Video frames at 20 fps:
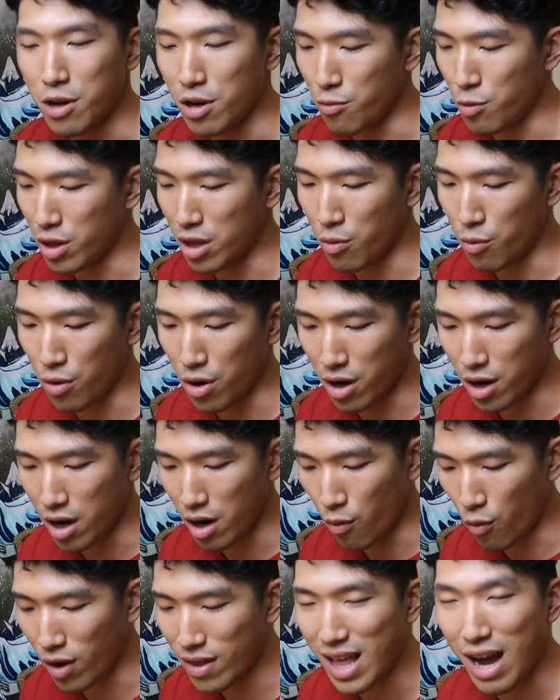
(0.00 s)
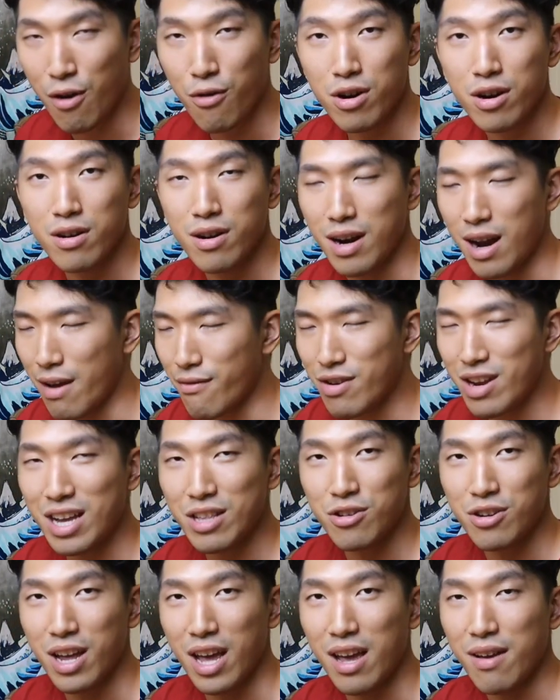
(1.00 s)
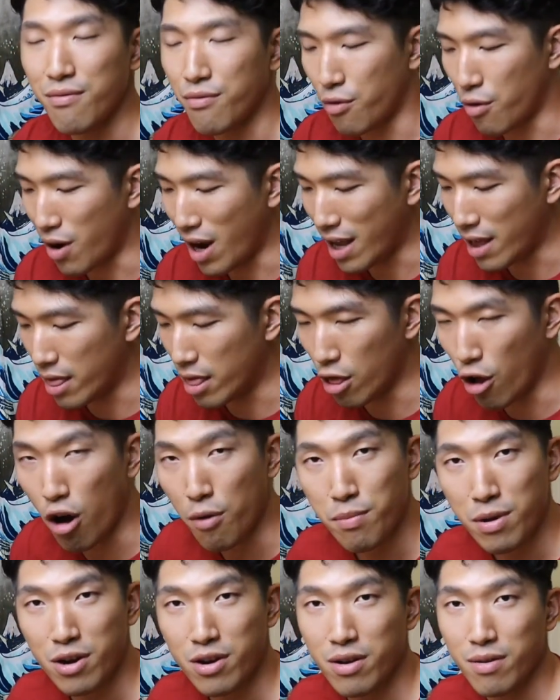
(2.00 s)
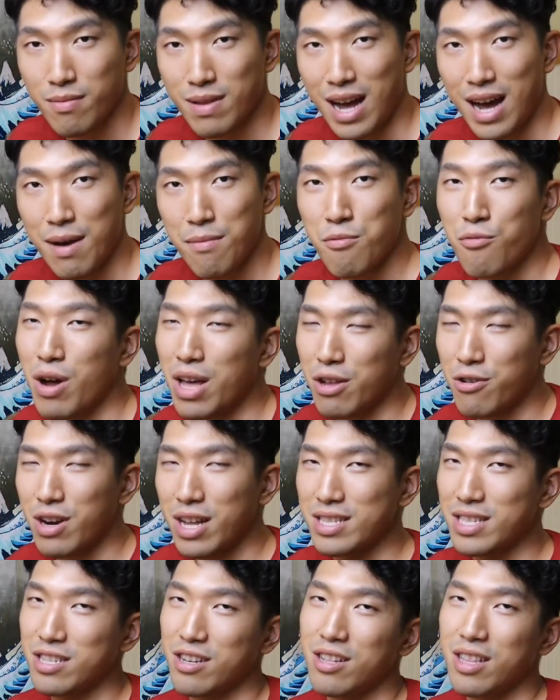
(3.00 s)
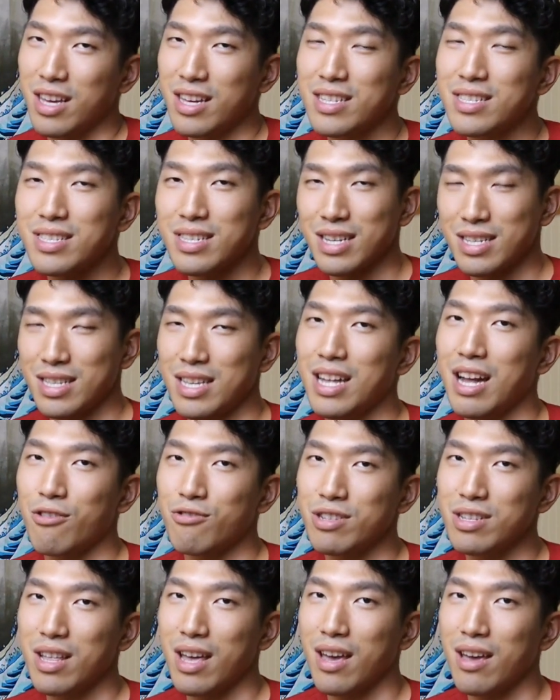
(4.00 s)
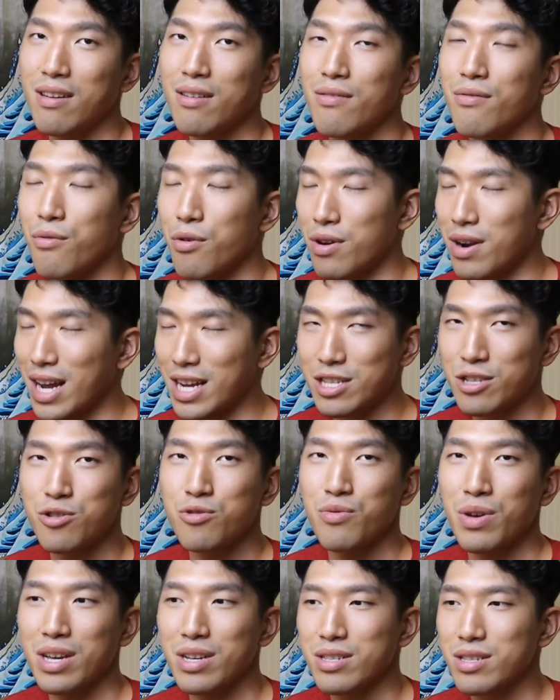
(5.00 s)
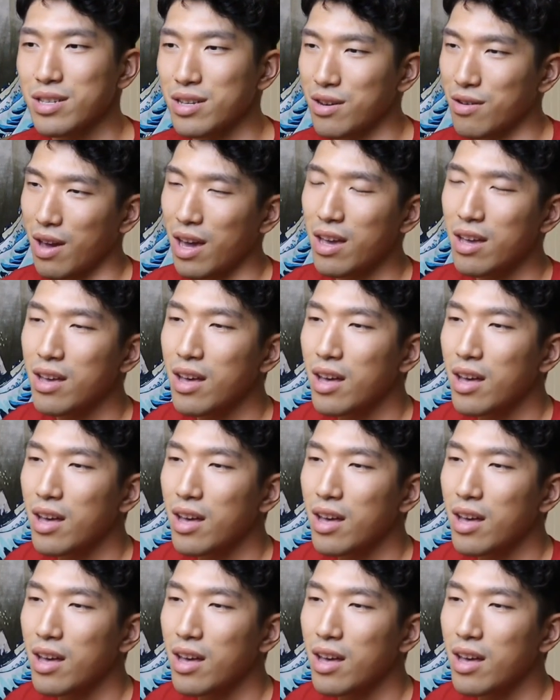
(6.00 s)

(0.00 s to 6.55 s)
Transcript: You wanna work one hour every other day for a long period of time rather than studying 16 hours a day for the next two weeks, okay?